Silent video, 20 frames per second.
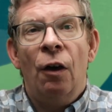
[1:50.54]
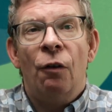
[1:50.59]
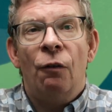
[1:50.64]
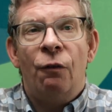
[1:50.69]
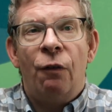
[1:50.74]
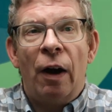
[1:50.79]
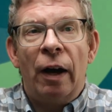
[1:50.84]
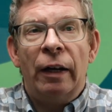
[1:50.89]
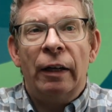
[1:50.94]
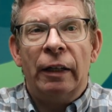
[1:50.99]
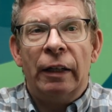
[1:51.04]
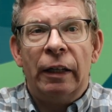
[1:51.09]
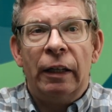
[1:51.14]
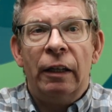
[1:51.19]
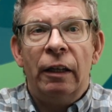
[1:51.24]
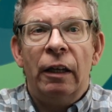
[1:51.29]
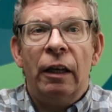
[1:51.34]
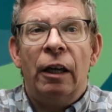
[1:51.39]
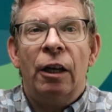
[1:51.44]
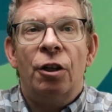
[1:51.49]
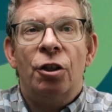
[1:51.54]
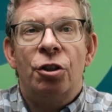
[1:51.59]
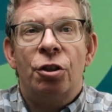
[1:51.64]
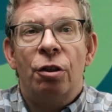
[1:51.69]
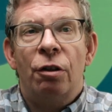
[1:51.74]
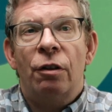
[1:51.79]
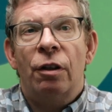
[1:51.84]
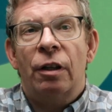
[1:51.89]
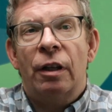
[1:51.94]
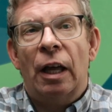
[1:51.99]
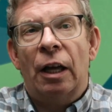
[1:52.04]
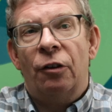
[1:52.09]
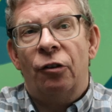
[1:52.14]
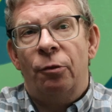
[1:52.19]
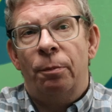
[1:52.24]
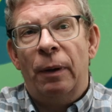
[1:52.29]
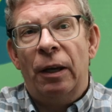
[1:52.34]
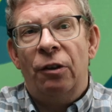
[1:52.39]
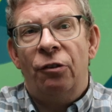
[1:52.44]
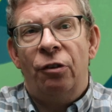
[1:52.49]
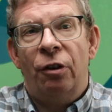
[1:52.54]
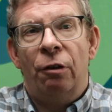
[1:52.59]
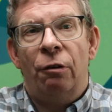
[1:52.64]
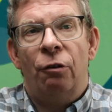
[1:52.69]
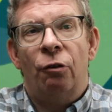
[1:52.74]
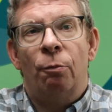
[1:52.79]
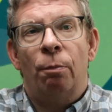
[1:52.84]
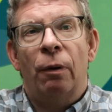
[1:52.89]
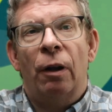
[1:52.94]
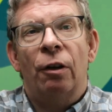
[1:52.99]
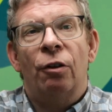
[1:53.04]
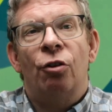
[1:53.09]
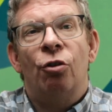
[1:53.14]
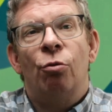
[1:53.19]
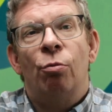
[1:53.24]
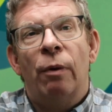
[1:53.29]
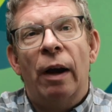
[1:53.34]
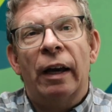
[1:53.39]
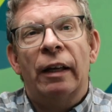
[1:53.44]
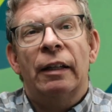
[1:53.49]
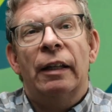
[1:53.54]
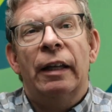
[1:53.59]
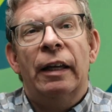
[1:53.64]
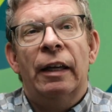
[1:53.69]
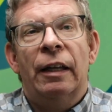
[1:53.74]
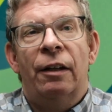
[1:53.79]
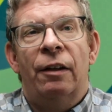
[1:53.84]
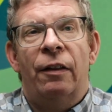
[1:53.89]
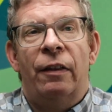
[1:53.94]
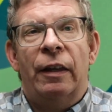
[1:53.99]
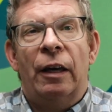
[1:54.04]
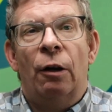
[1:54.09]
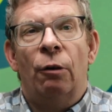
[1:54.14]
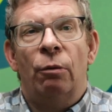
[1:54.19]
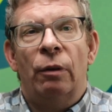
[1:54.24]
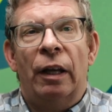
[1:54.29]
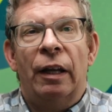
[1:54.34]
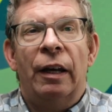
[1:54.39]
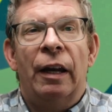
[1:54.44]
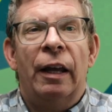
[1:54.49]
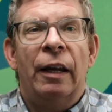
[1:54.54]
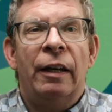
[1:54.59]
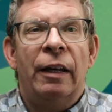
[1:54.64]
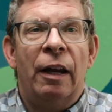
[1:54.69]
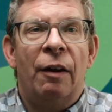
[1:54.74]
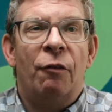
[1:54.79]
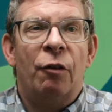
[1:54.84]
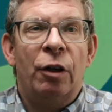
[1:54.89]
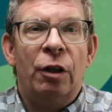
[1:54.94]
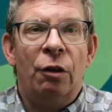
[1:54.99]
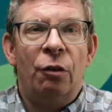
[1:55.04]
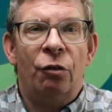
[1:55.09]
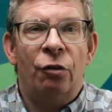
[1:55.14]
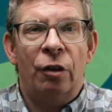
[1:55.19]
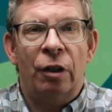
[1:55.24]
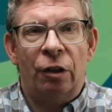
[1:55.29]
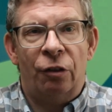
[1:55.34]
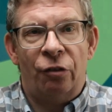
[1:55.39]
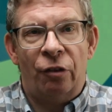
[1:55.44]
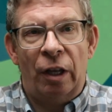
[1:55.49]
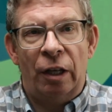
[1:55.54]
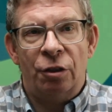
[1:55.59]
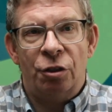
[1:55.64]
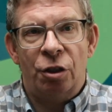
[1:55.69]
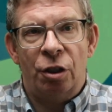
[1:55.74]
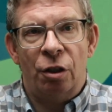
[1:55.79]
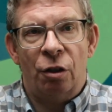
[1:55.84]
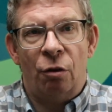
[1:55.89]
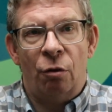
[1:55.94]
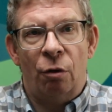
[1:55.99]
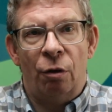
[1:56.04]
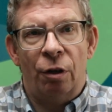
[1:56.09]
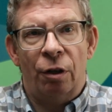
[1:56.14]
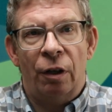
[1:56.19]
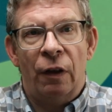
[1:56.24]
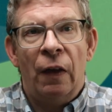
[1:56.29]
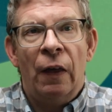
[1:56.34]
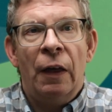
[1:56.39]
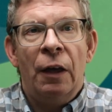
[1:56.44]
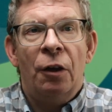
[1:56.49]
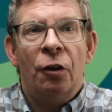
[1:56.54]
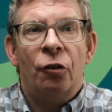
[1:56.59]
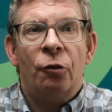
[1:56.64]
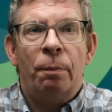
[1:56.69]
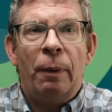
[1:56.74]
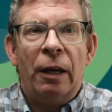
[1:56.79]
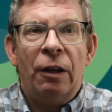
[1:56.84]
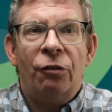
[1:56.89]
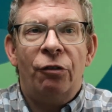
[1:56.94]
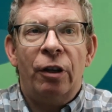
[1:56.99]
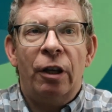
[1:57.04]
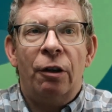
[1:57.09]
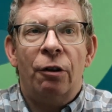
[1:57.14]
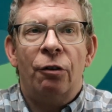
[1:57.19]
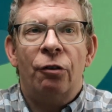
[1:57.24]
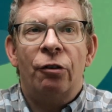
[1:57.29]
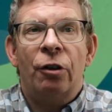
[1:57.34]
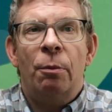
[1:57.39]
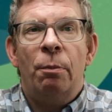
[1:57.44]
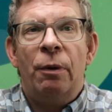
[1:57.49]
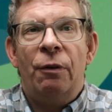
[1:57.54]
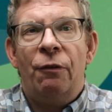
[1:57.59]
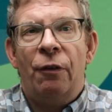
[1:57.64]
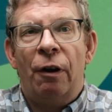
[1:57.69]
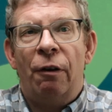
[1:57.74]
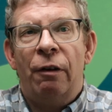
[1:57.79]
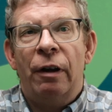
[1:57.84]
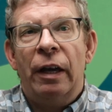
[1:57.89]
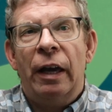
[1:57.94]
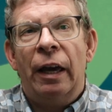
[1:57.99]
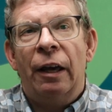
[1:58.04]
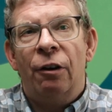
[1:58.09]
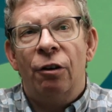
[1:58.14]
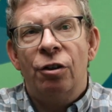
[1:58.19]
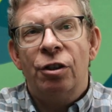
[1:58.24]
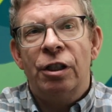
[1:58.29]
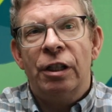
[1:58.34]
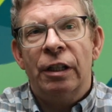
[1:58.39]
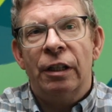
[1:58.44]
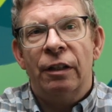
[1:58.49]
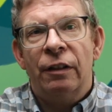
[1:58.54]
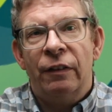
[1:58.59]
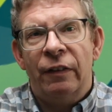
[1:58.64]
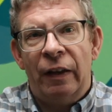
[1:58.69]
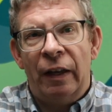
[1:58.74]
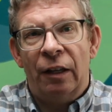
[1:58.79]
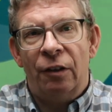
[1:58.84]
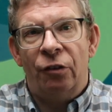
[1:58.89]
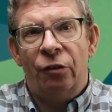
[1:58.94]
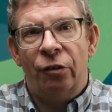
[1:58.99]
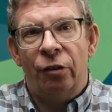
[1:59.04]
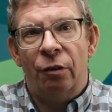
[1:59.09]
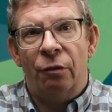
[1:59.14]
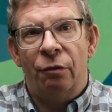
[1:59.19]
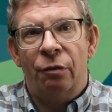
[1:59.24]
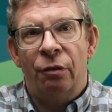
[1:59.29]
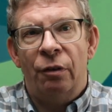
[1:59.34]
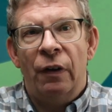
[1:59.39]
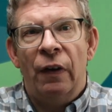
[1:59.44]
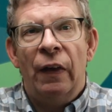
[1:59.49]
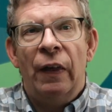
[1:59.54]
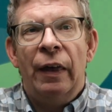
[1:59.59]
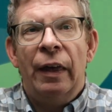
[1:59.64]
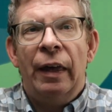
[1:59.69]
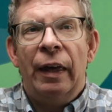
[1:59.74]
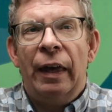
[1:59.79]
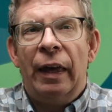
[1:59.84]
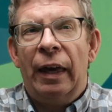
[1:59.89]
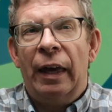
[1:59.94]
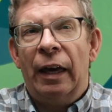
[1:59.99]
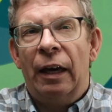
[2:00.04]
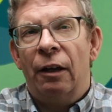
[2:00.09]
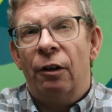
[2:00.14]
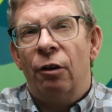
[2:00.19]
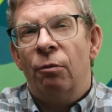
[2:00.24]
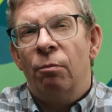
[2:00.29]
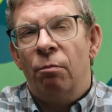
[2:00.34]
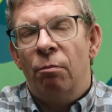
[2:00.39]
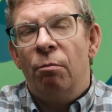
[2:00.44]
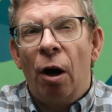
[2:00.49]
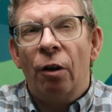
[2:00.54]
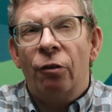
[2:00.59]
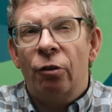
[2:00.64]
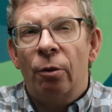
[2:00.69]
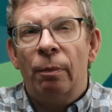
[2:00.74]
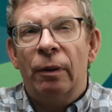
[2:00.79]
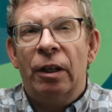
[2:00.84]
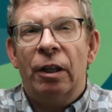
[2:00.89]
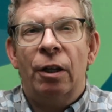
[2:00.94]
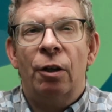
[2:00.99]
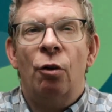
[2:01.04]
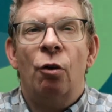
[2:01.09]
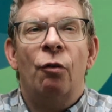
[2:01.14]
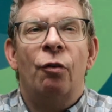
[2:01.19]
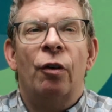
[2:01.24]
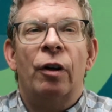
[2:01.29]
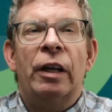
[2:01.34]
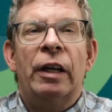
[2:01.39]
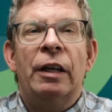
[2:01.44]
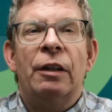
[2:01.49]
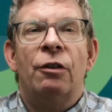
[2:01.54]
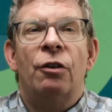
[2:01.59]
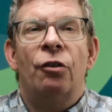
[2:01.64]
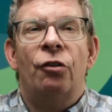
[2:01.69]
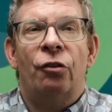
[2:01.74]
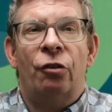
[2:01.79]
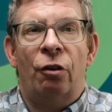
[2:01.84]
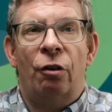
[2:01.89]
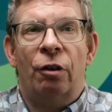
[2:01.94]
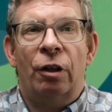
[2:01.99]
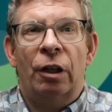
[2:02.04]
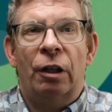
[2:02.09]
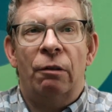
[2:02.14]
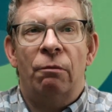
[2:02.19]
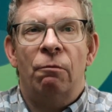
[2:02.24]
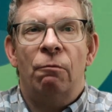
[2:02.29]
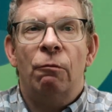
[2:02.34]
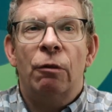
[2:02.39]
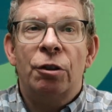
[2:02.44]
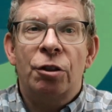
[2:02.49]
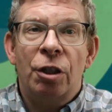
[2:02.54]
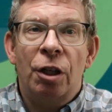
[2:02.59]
Finally, ensure that space heater is plugged directly into the outlet and never use an extension cord. Space heaters can be very energy intensive and possibly can overheat the circuit, which